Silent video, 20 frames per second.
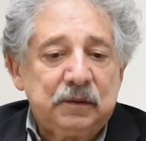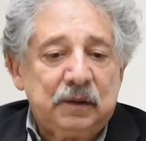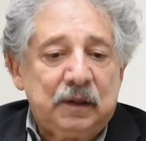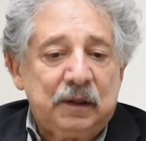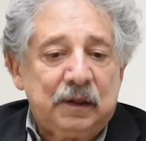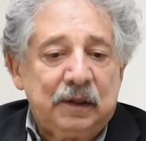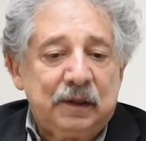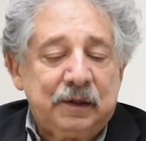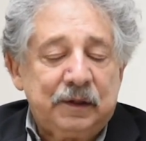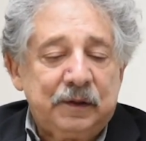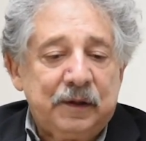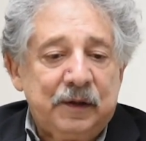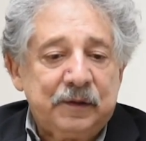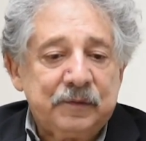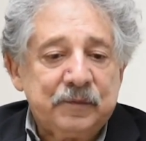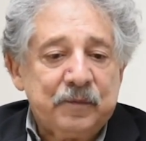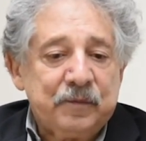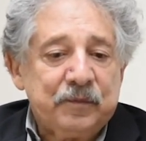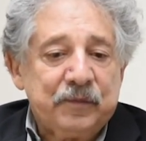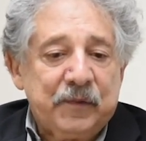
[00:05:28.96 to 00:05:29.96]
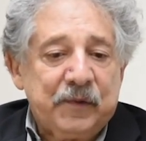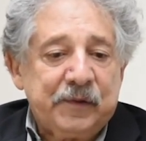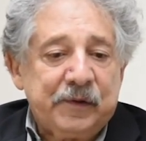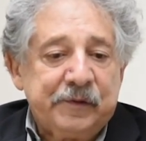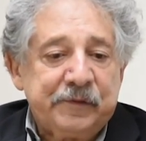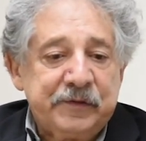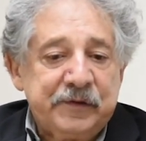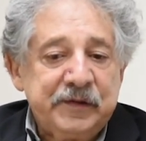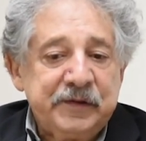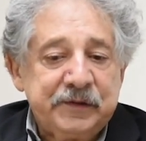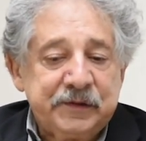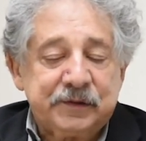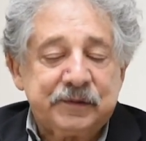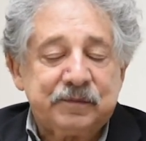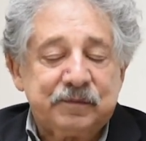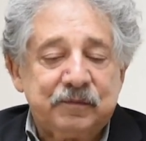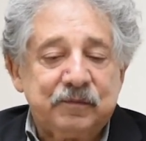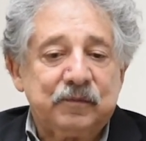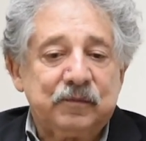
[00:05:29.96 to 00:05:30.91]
of these